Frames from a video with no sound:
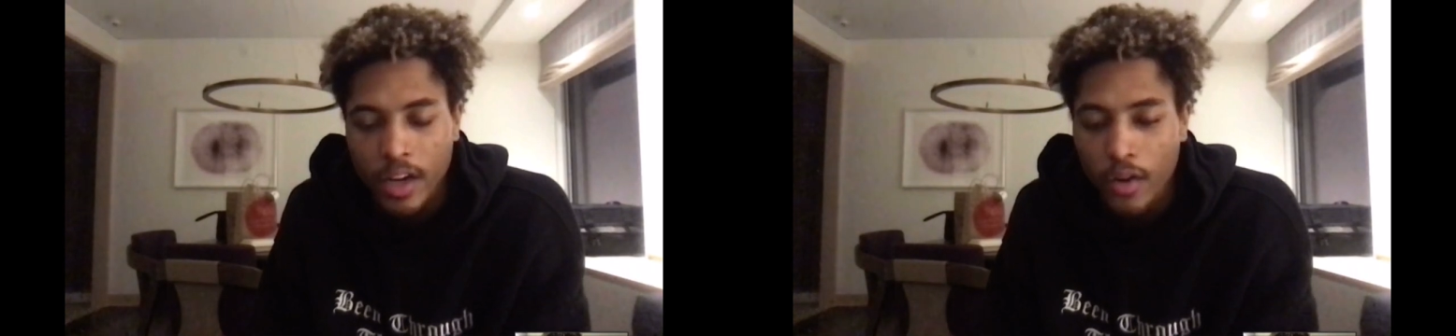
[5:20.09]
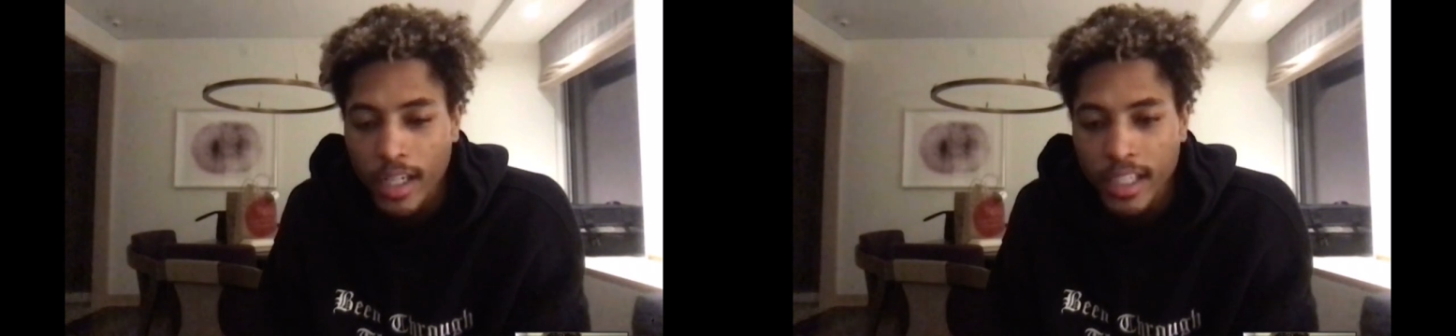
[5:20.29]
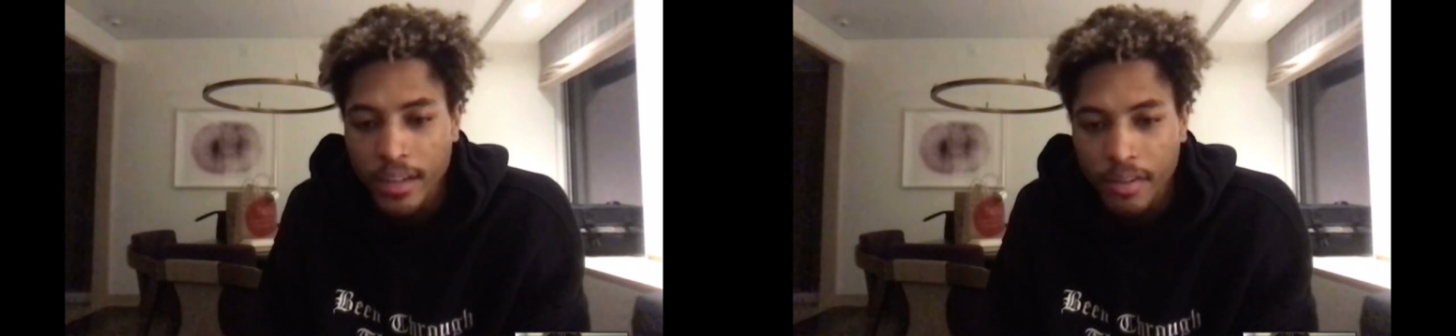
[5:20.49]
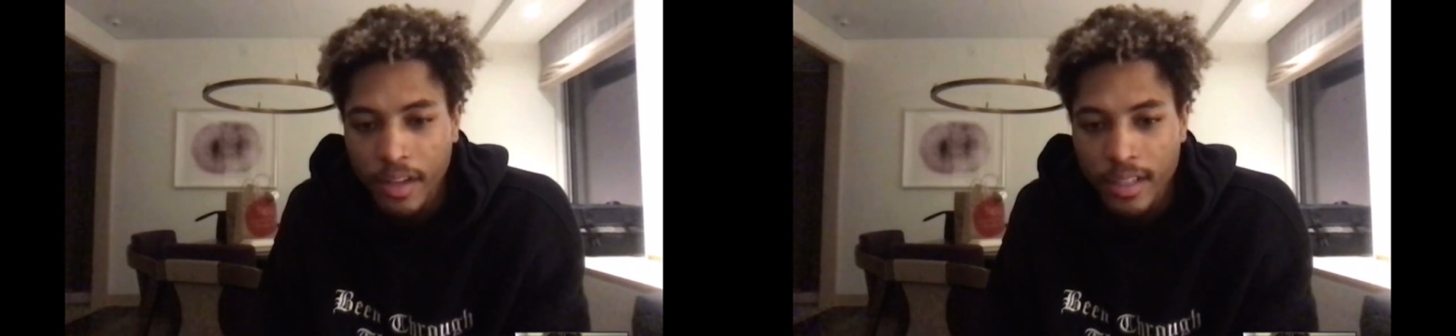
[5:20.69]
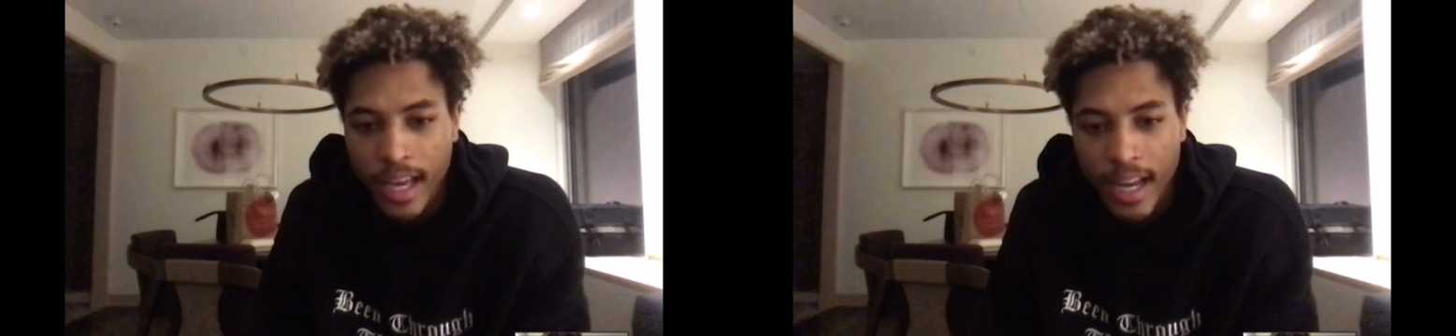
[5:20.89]
great
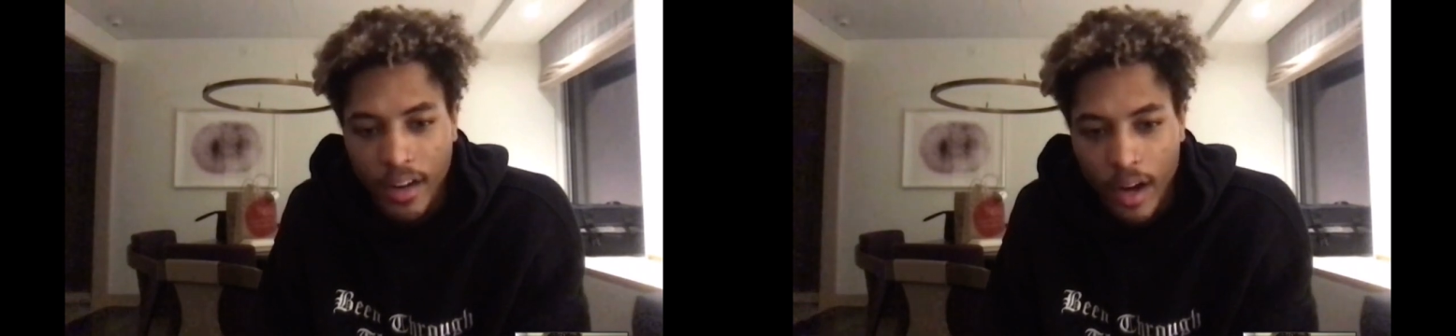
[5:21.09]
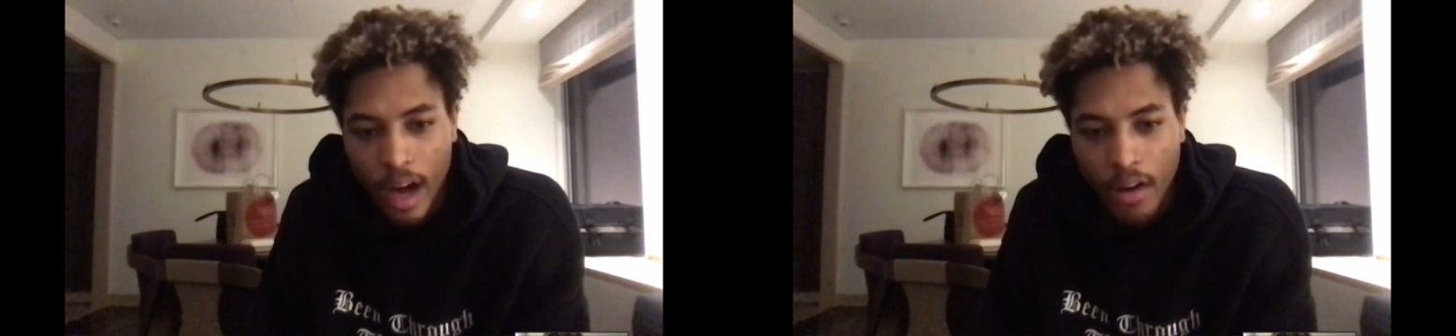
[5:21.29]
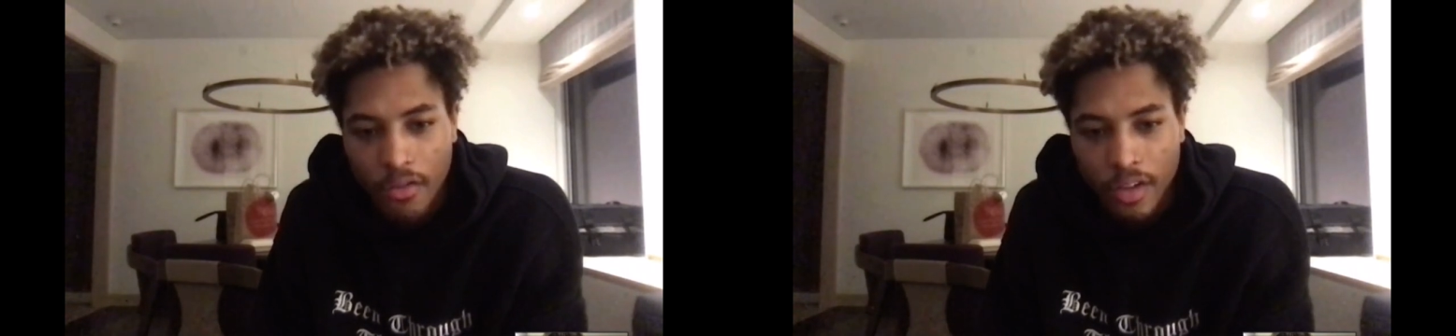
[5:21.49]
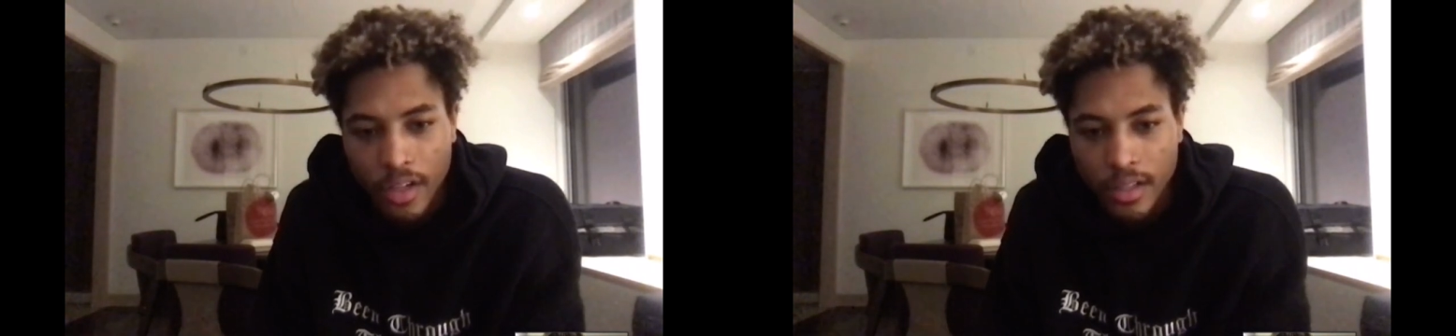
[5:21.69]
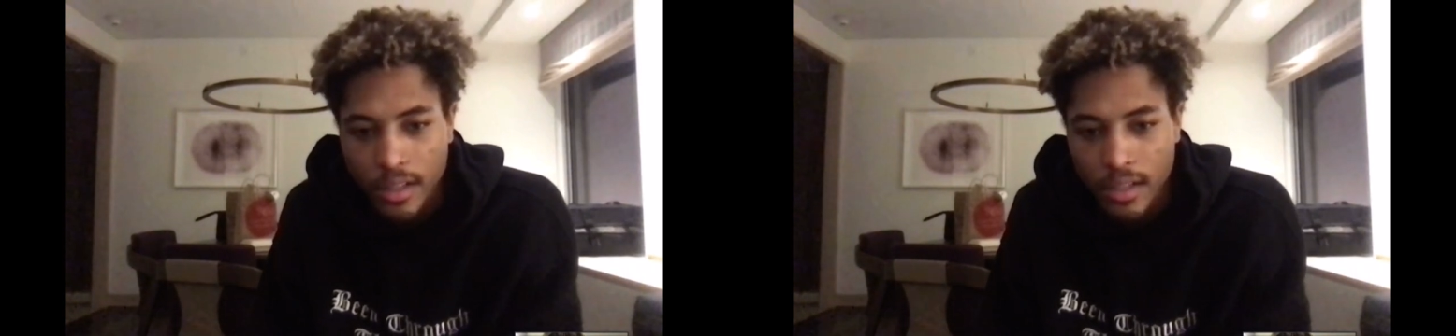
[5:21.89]
defense and great
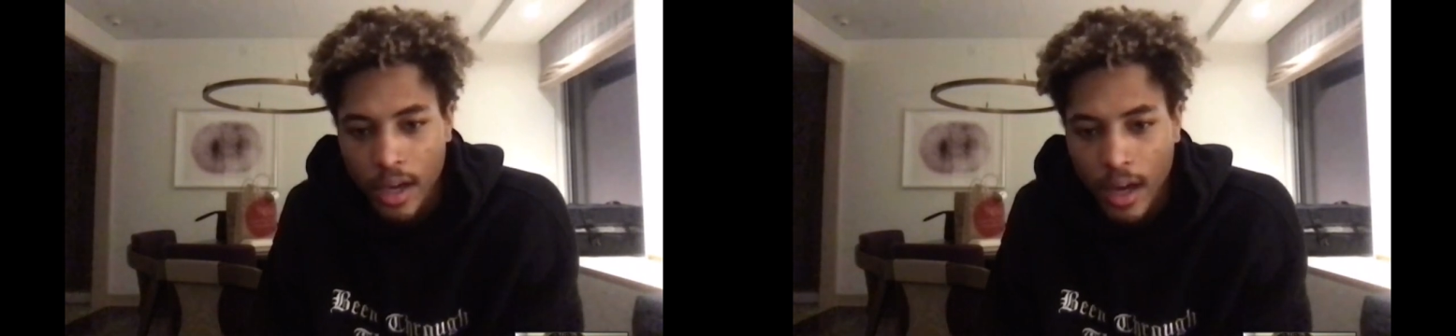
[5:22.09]
offense.